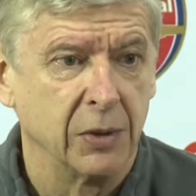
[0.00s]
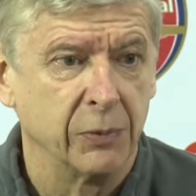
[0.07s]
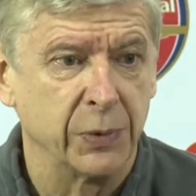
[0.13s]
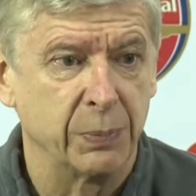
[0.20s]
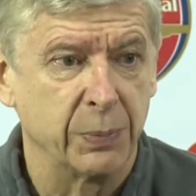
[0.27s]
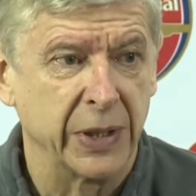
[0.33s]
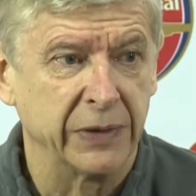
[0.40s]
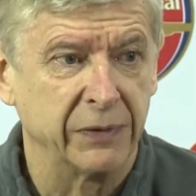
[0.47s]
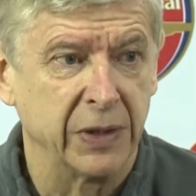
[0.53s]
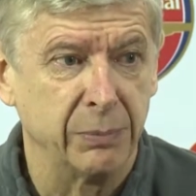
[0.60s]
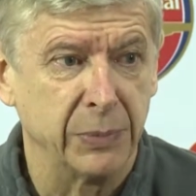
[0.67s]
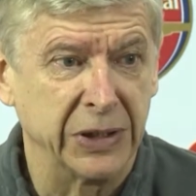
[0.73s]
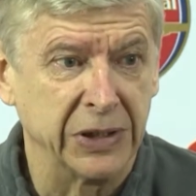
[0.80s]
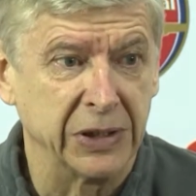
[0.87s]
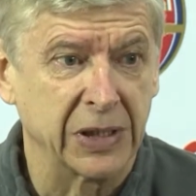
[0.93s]
we played them
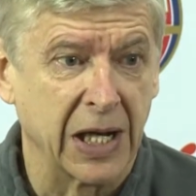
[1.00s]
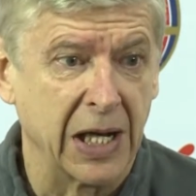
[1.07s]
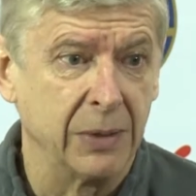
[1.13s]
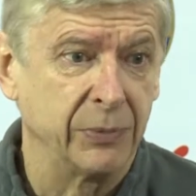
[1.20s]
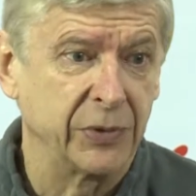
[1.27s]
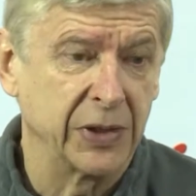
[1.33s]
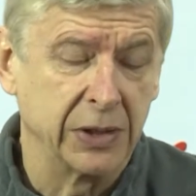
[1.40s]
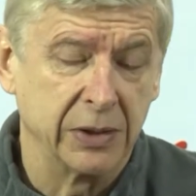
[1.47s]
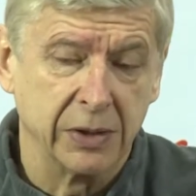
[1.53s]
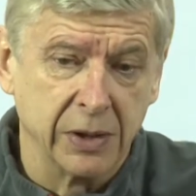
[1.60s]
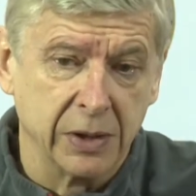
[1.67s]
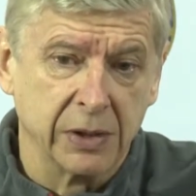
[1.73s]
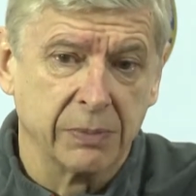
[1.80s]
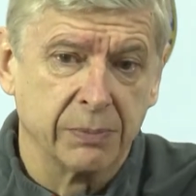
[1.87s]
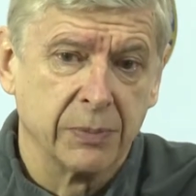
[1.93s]
many times, and
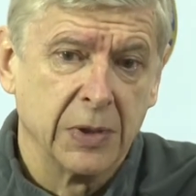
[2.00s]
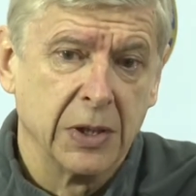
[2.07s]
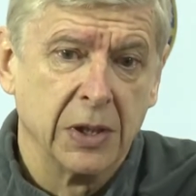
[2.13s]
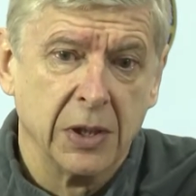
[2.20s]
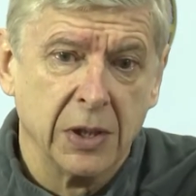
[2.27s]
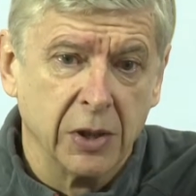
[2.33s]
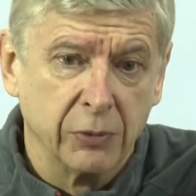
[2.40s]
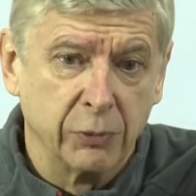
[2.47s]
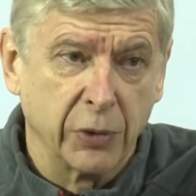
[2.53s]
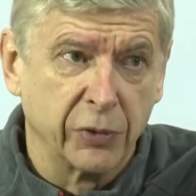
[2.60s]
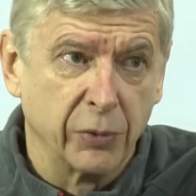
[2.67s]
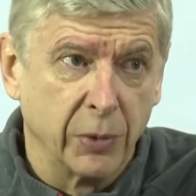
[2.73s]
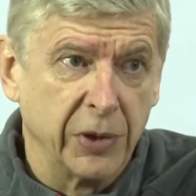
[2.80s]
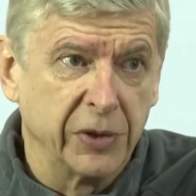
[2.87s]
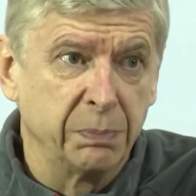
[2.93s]
it was
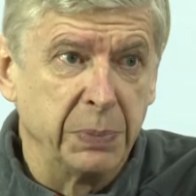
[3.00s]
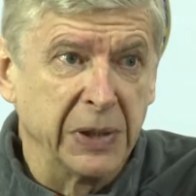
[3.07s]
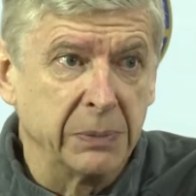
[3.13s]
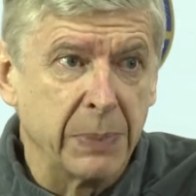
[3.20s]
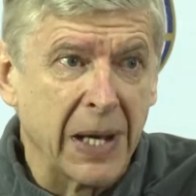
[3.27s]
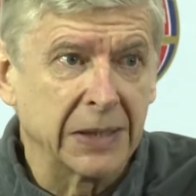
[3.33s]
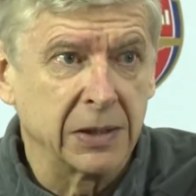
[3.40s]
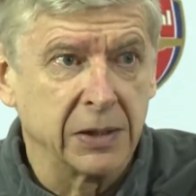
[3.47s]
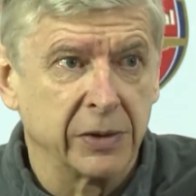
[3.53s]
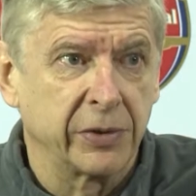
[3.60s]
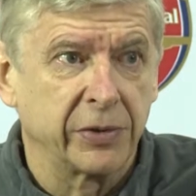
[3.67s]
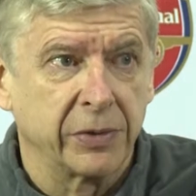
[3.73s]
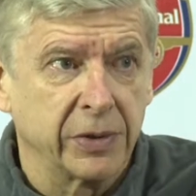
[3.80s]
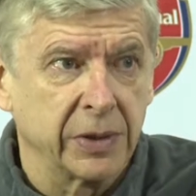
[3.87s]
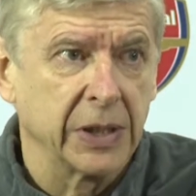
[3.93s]
always big
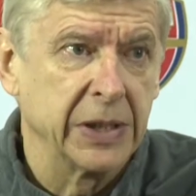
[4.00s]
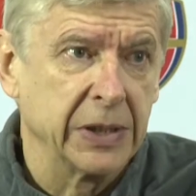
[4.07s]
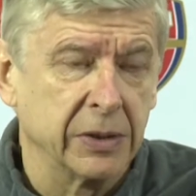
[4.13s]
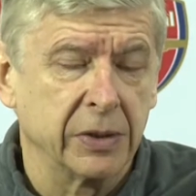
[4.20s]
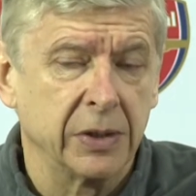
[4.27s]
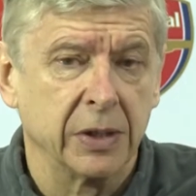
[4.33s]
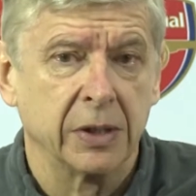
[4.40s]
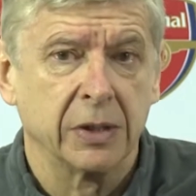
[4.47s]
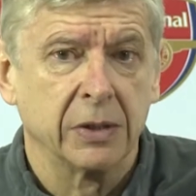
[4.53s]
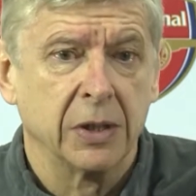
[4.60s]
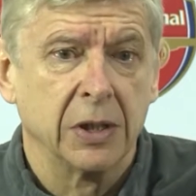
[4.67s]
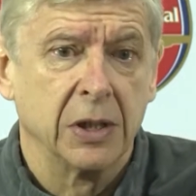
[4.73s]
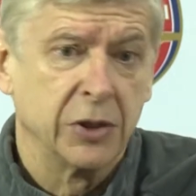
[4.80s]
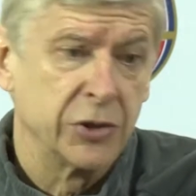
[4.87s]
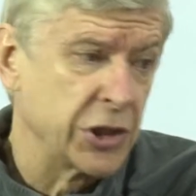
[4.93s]
battles. And
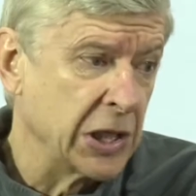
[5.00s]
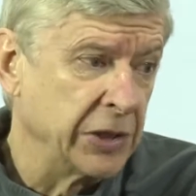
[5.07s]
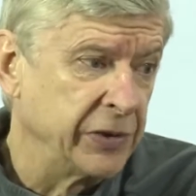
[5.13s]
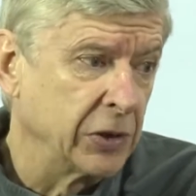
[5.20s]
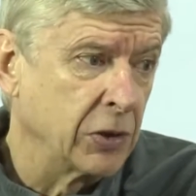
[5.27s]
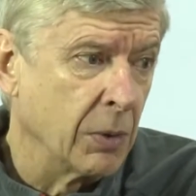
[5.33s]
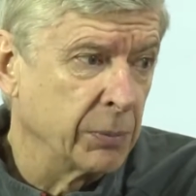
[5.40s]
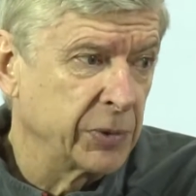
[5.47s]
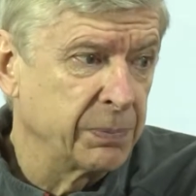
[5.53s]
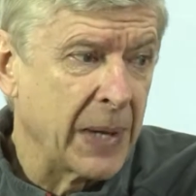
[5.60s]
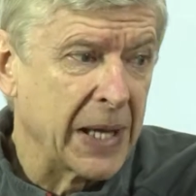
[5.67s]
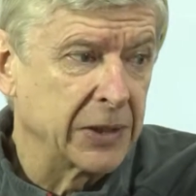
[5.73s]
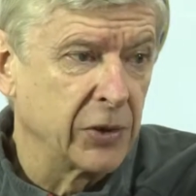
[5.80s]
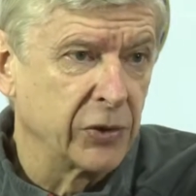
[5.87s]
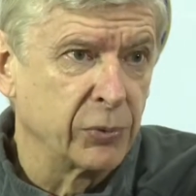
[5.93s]
Chelsea comes
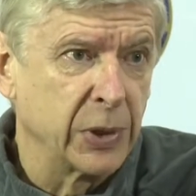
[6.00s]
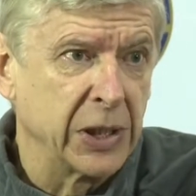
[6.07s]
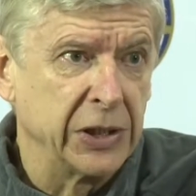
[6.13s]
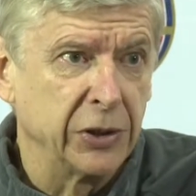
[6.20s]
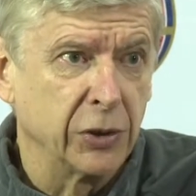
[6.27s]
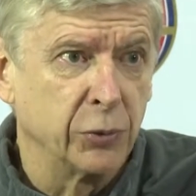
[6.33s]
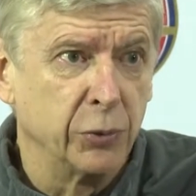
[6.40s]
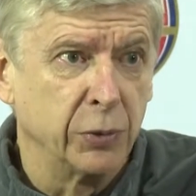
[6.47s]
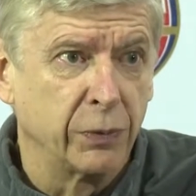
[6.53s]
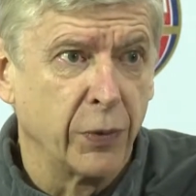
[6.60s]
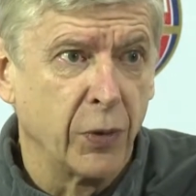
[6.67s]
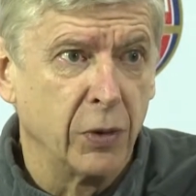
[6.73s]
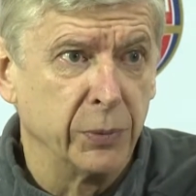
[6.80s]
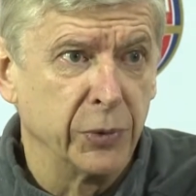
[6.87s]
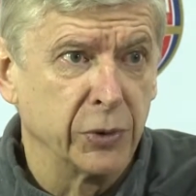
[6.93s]
back as well in a good
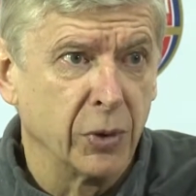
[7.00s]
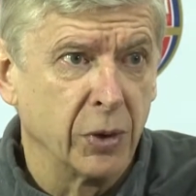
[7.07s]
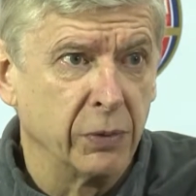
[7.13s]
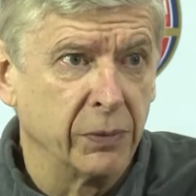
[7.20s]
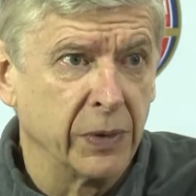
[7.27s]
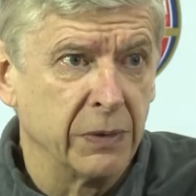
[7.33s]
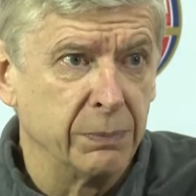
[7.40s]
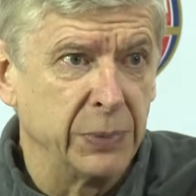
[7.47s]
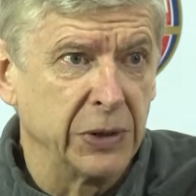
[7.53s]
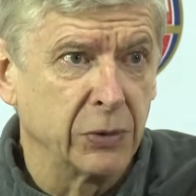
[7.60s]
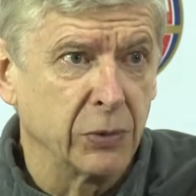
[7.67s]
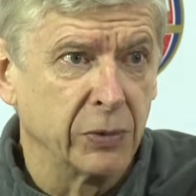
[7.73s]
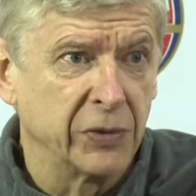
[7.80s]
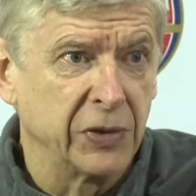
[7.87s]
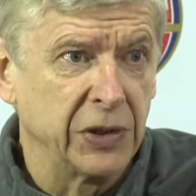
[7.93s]
form. You know, they've been
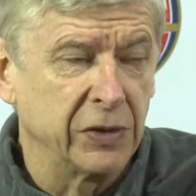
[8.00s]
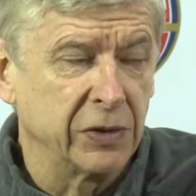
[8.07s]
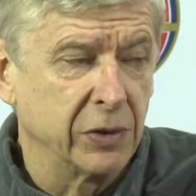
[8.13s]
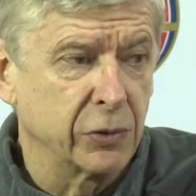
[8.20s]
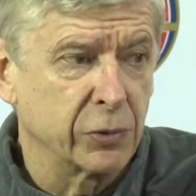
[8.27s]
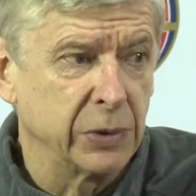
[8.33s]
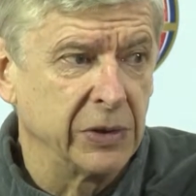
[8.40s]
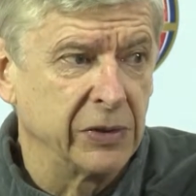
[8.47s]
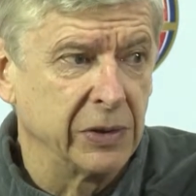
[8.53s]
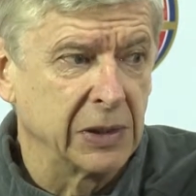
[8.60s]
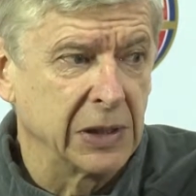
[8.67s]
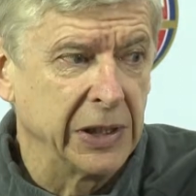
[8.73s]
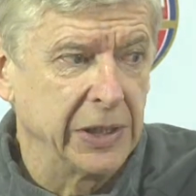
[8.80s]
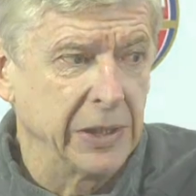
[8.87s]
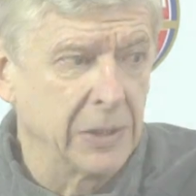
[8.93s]
consistent
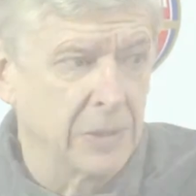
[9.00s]
recently.